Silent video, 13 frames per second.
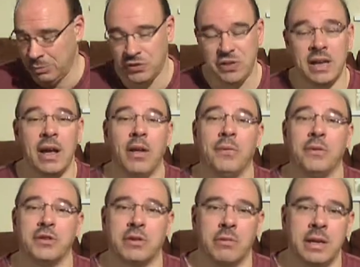see it on
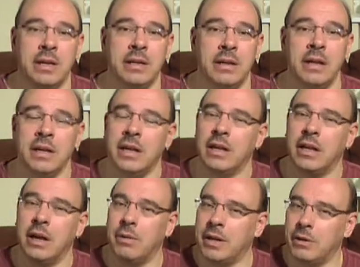the screen
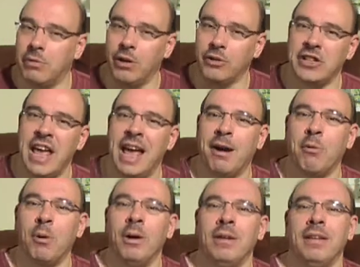going across
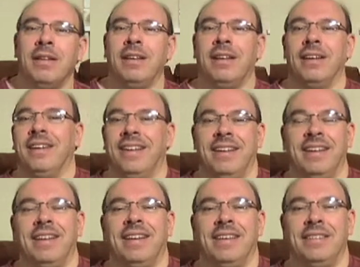now,
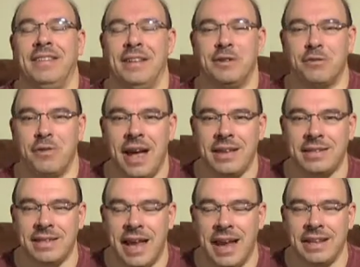the
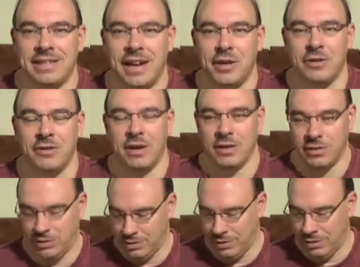address, etc.
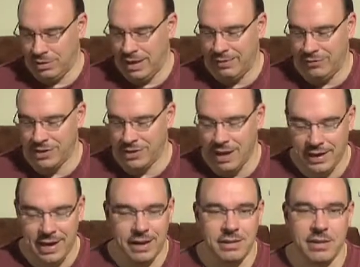So if you'd
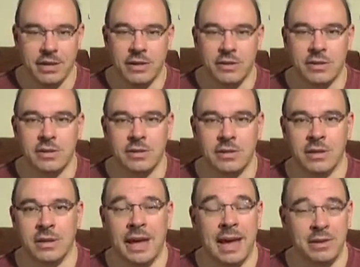like anything, just
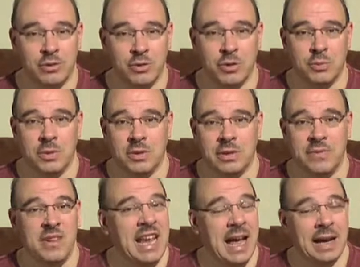get in touch with us
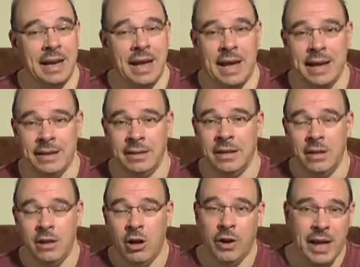if you can't get it
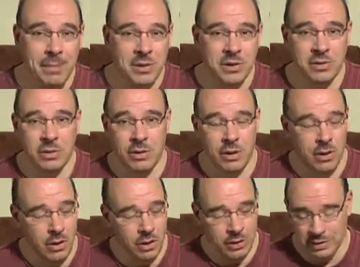on Amazon
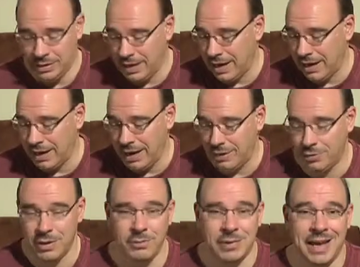or you can't get it
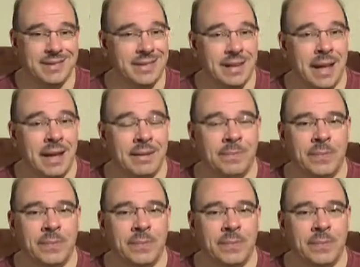through Destiny.